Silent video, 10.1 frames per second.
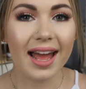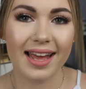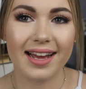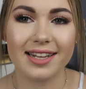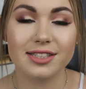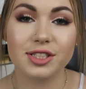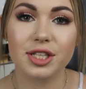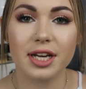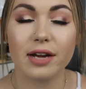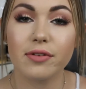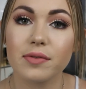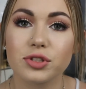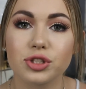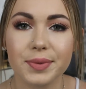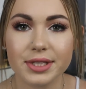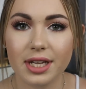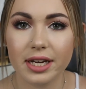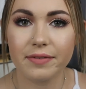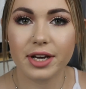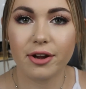Hey guys, so today I have a super
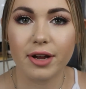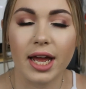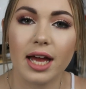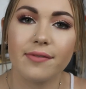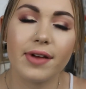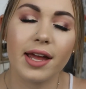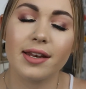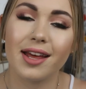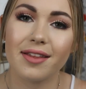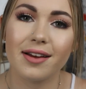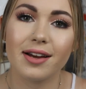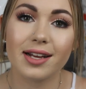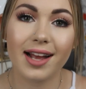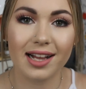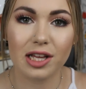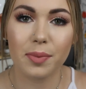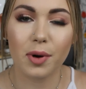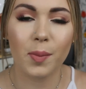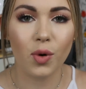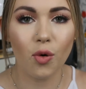exciting video. I have another
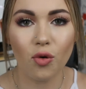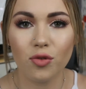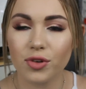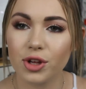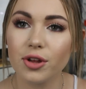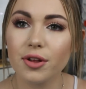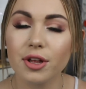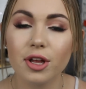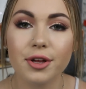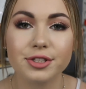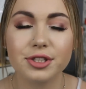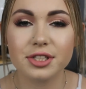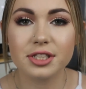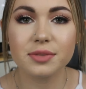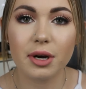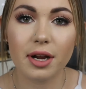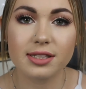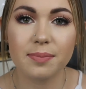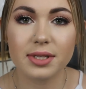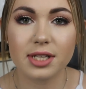Colourpop haul for you. So this is
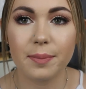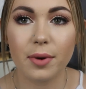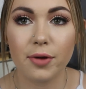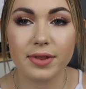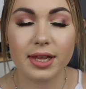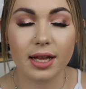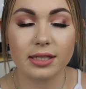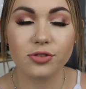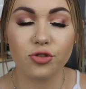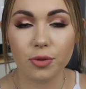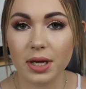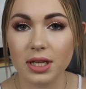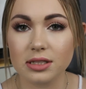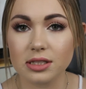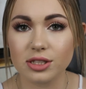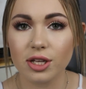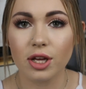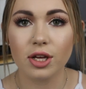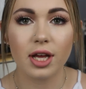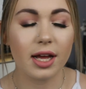products I picked up over the last few months,
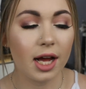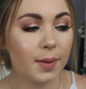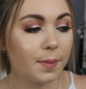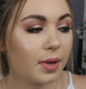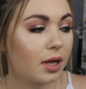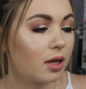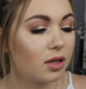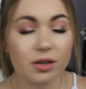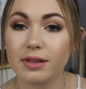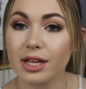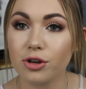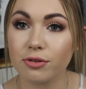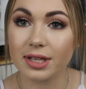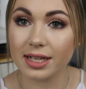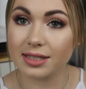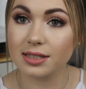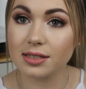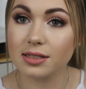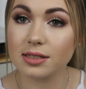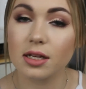a lot of their new
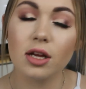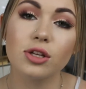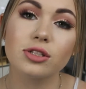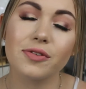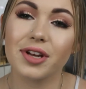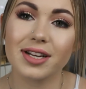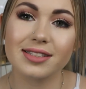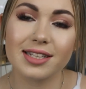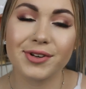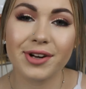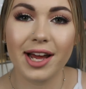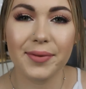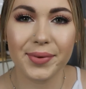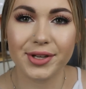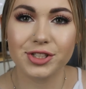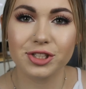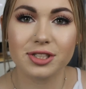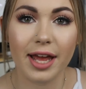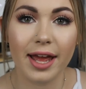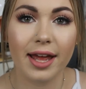releases. So if you'd like to see what I have
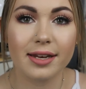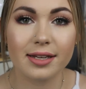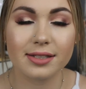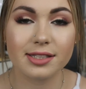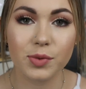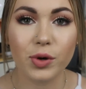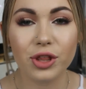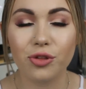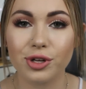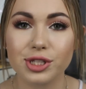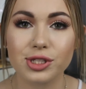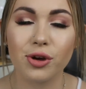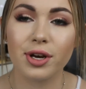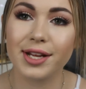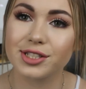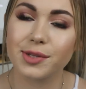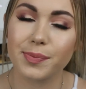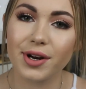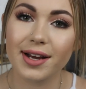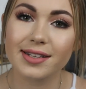purchased and some quick thoughts on each of the
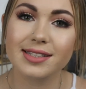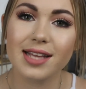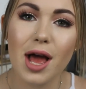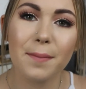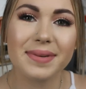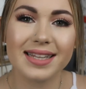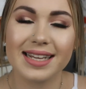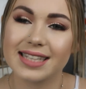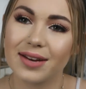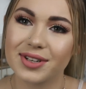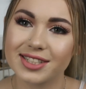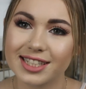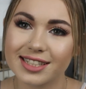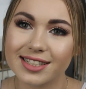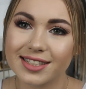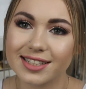products, please keep watching.